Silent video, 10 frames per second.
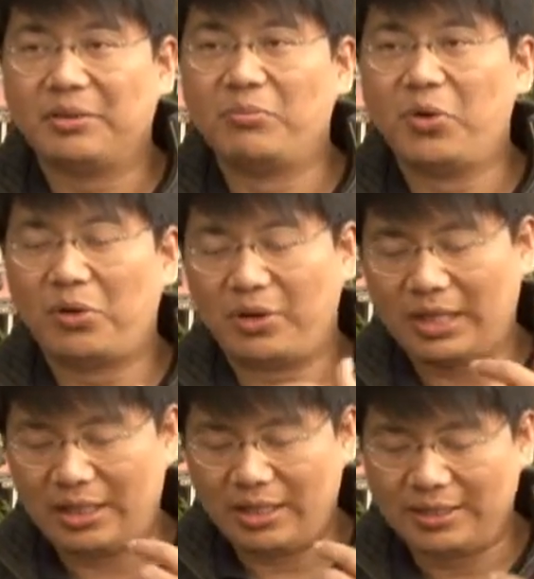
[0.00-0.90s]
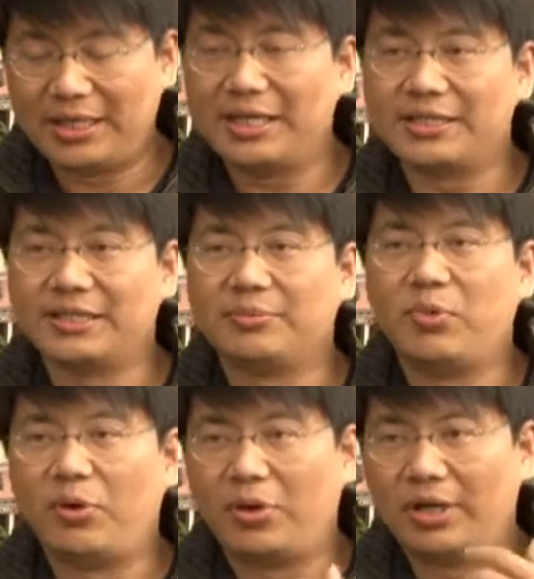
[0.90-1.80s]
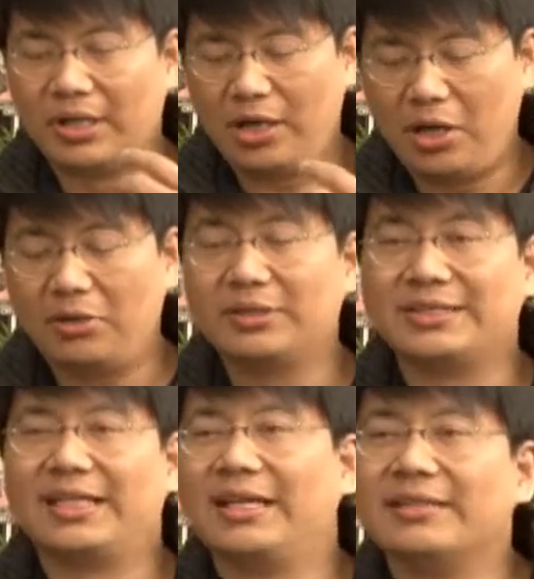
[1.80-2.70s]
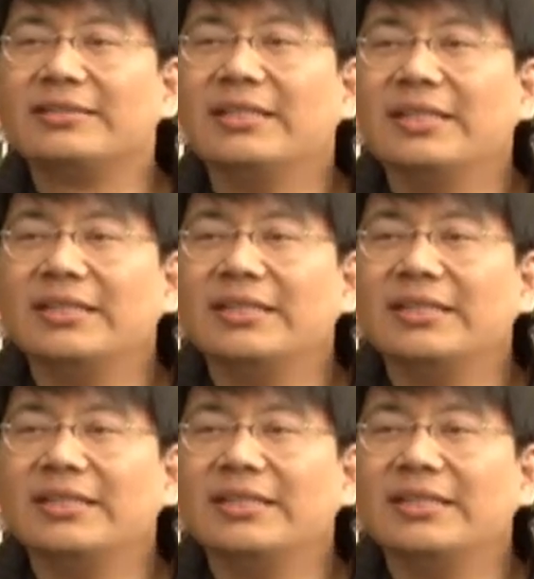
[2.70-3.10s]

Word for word: more uh, analysis, more on the science.